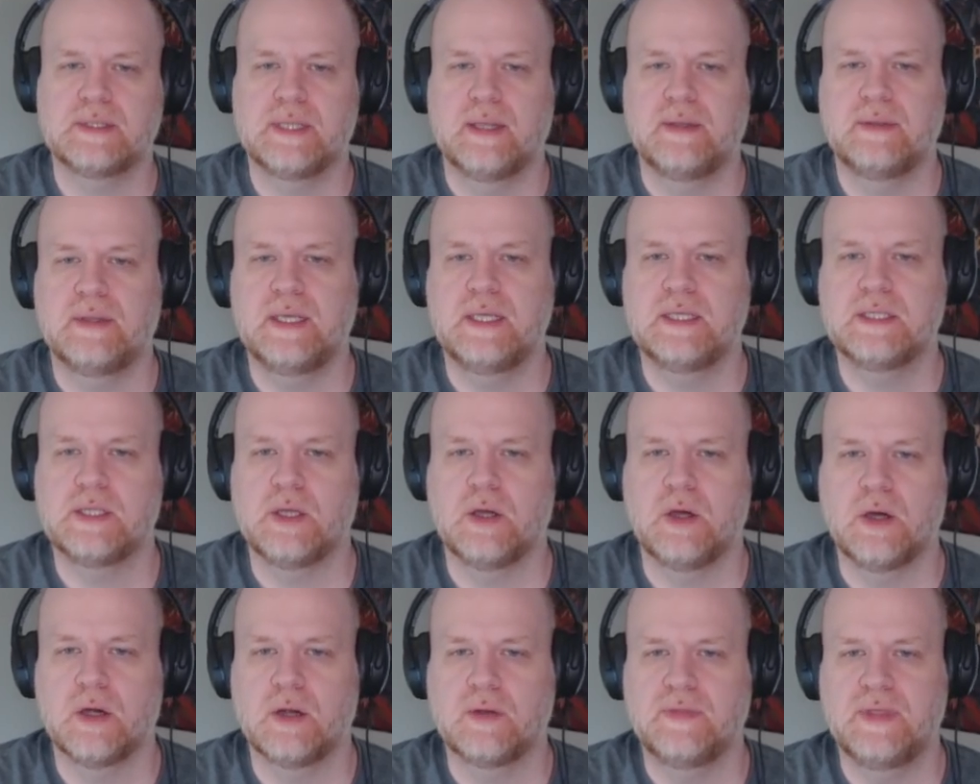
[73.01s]
And these
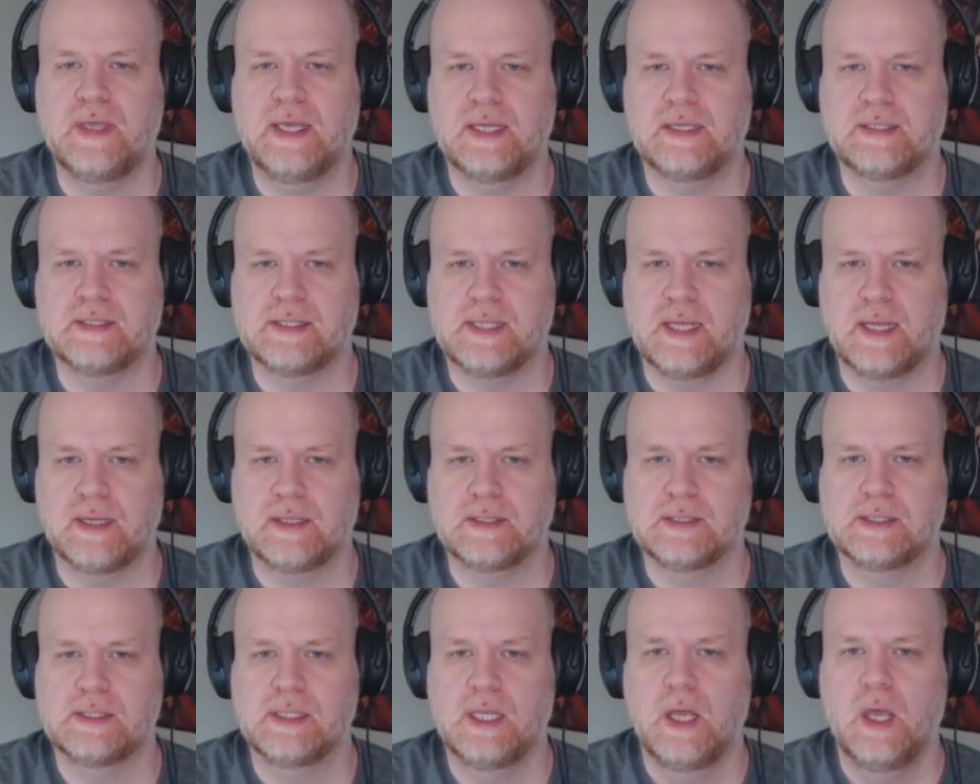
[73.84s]
are the
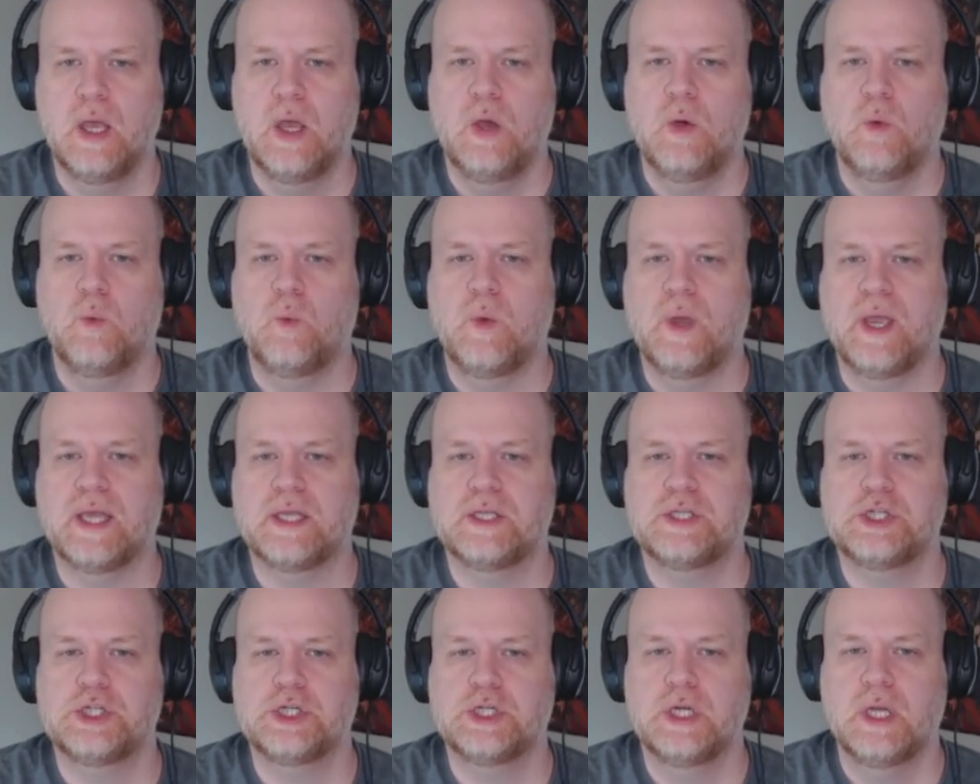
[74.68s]
insects
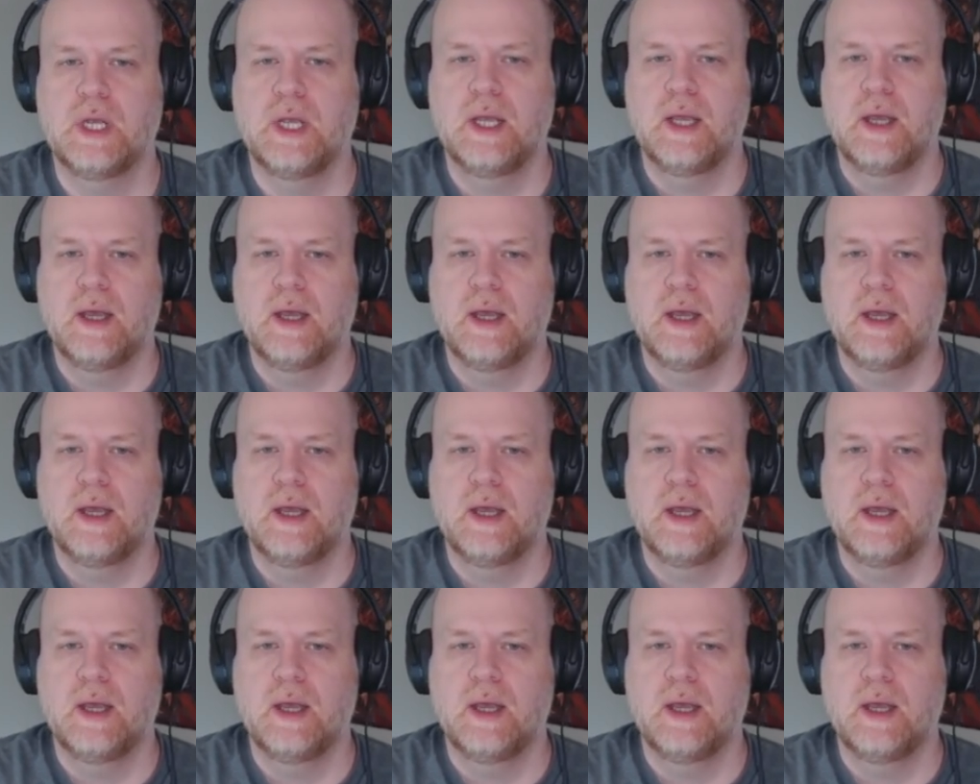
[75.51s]
which